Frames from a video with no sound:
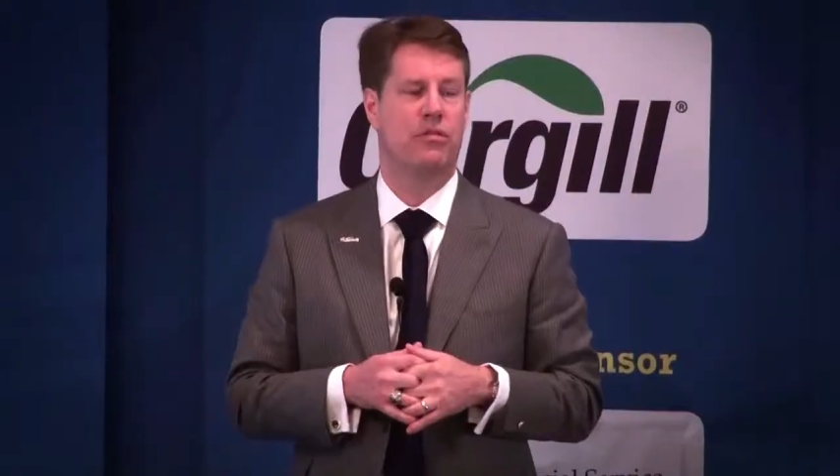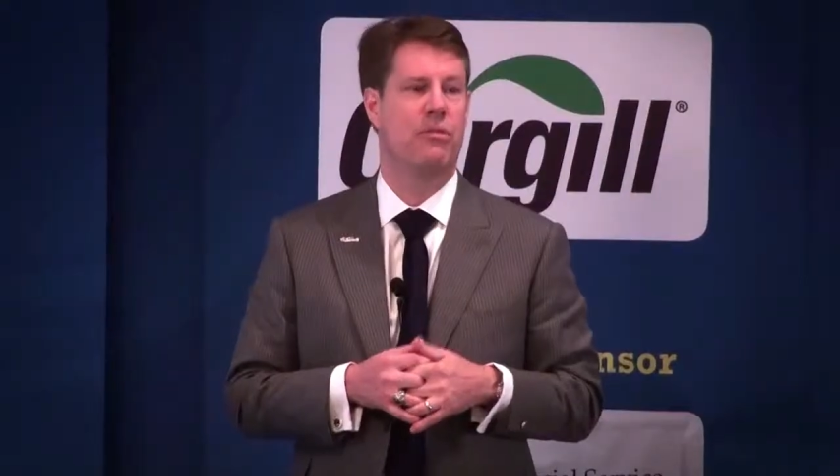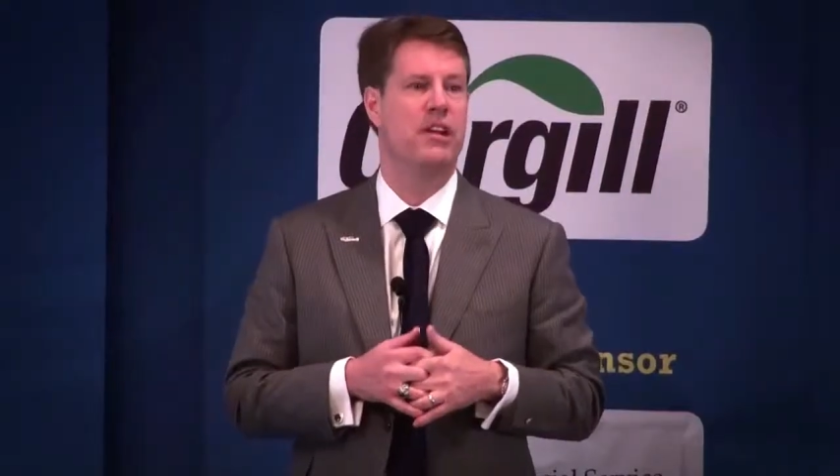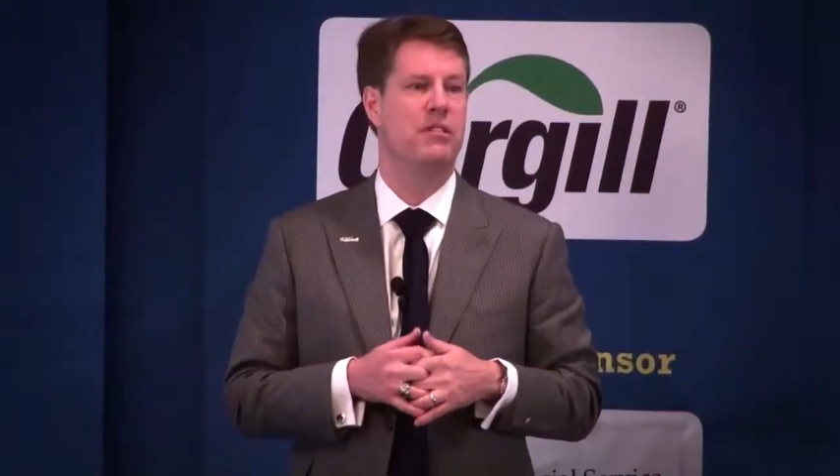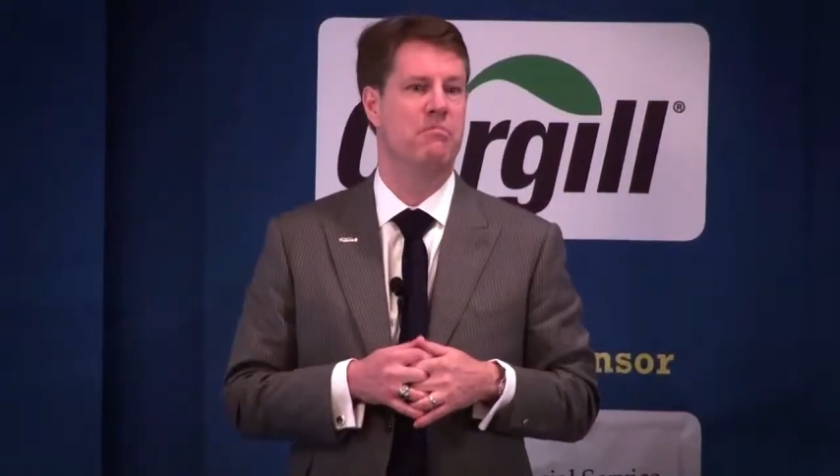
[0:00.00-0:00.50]

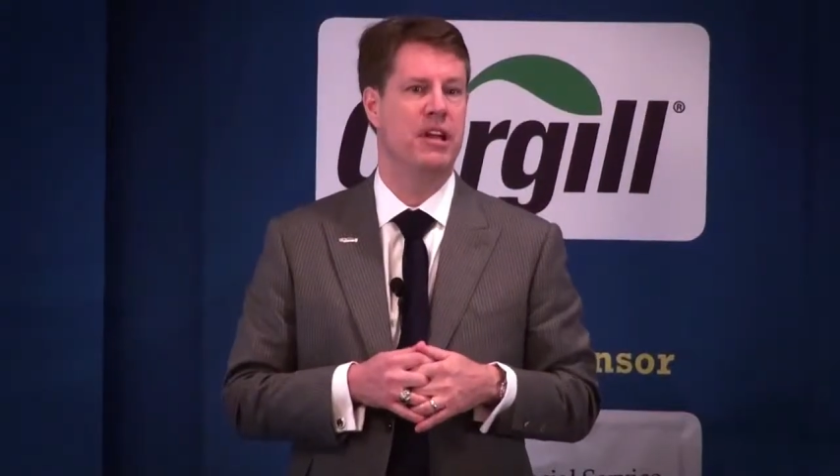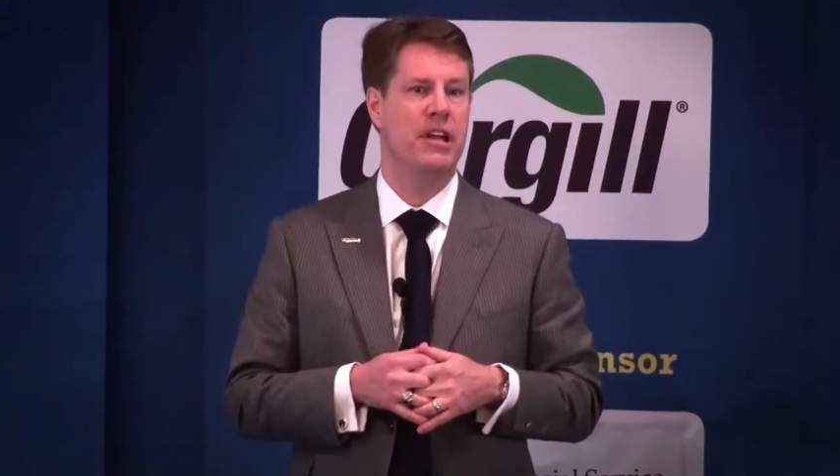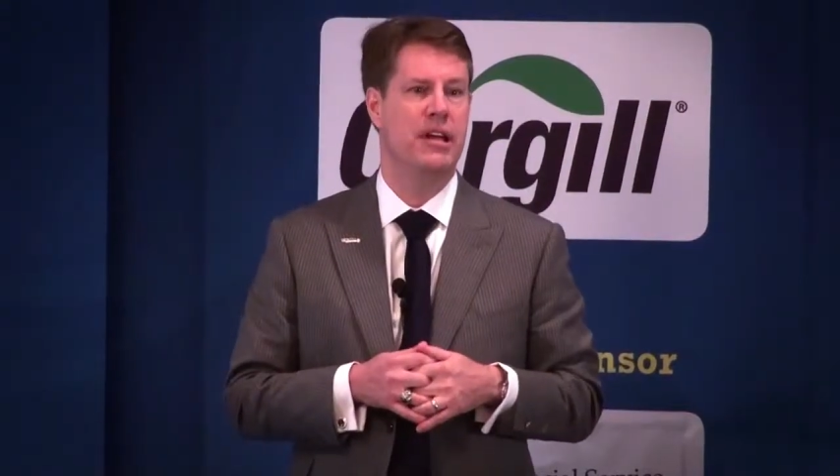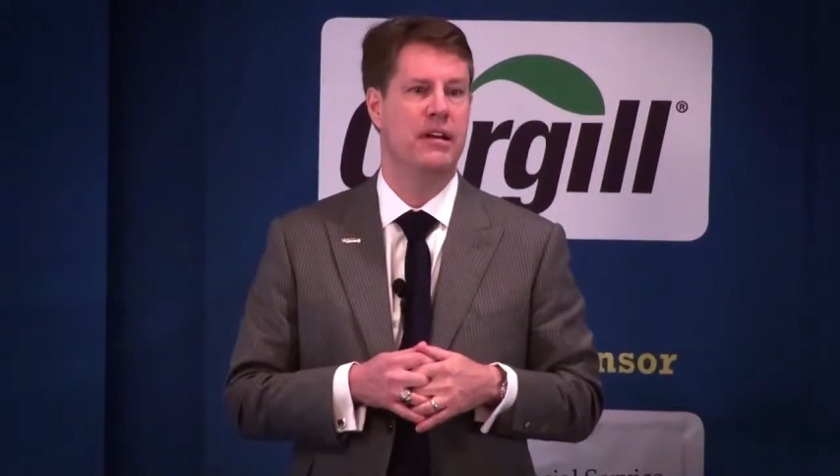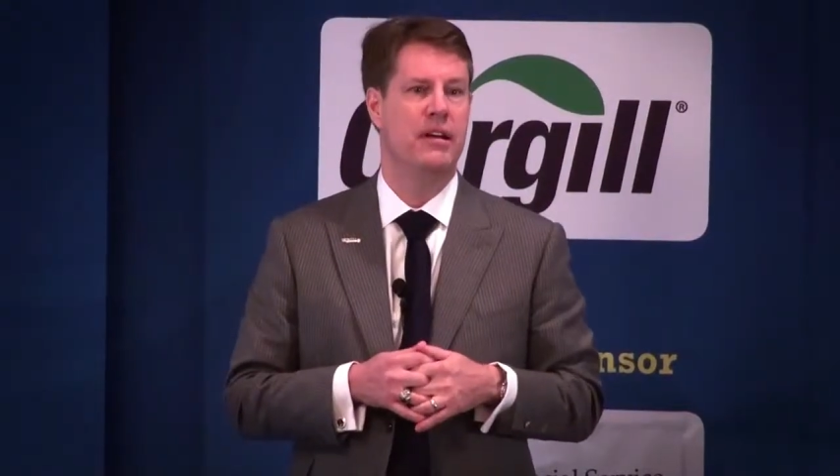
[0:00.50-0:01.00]
created
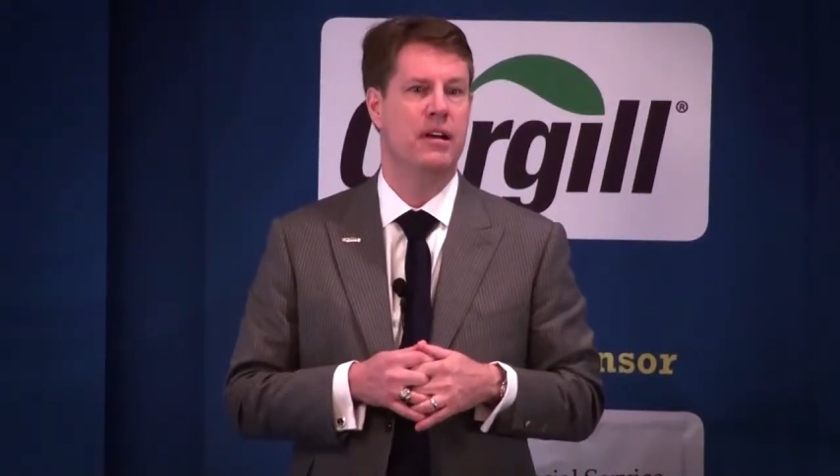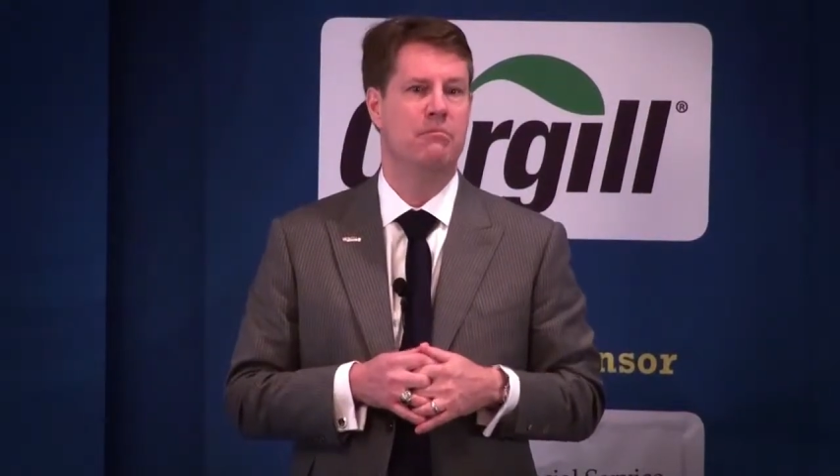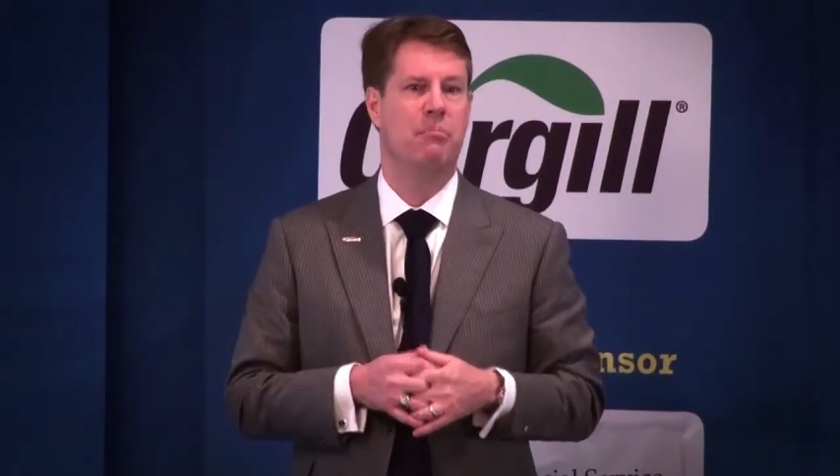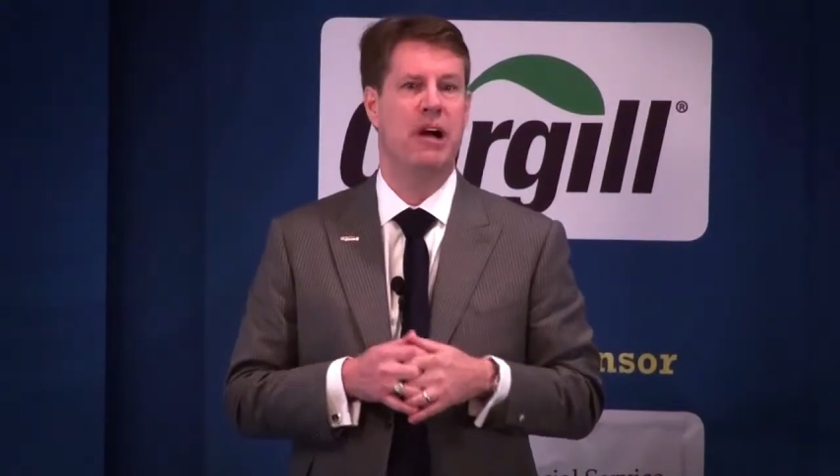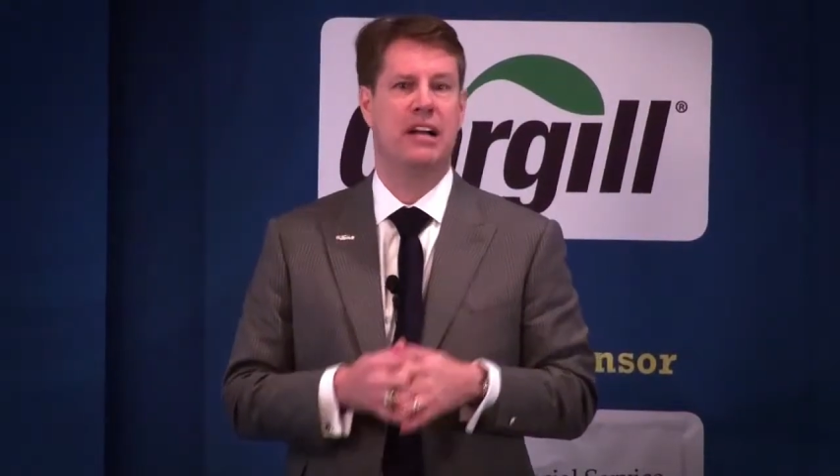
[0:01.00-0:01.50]
me.
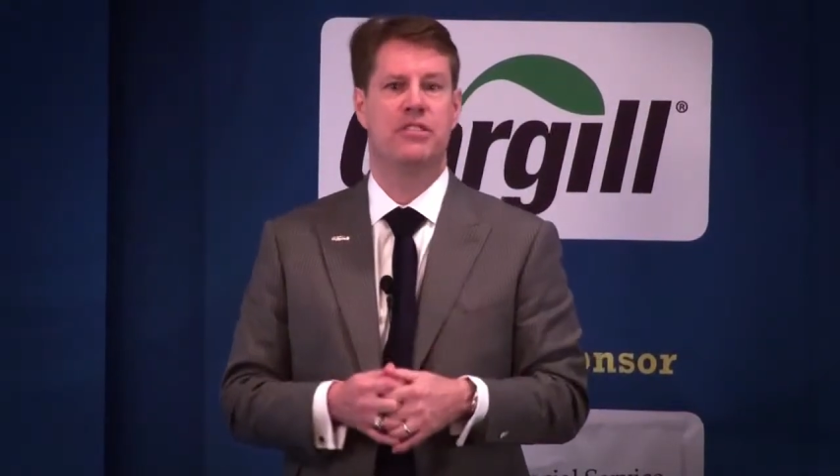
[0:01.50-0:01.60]
But back